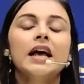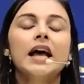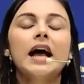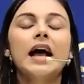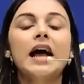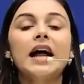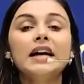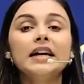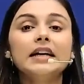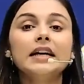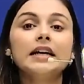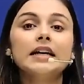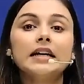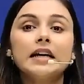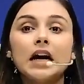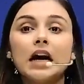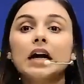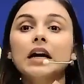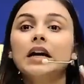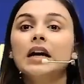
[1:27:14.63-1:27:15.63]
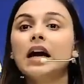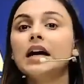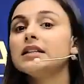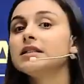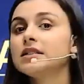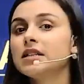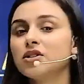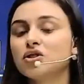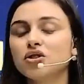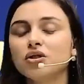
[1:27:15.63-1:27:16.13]
and in our
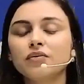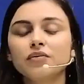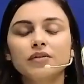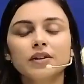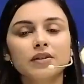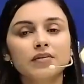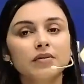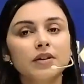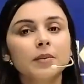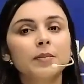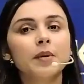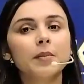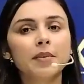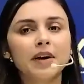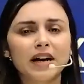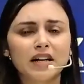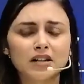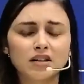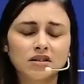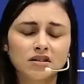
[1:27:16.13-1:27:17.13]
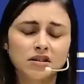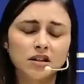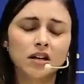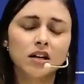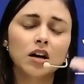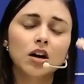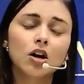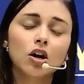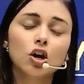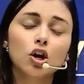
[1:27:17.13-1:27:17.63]
last session we will be
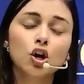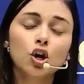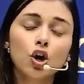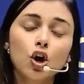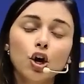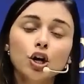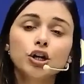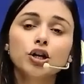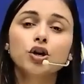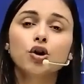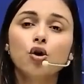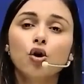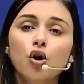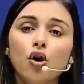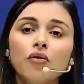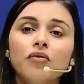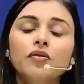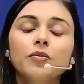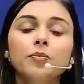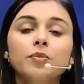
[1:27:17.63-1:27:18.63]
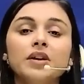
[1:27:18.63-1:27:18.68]
practicing a lot of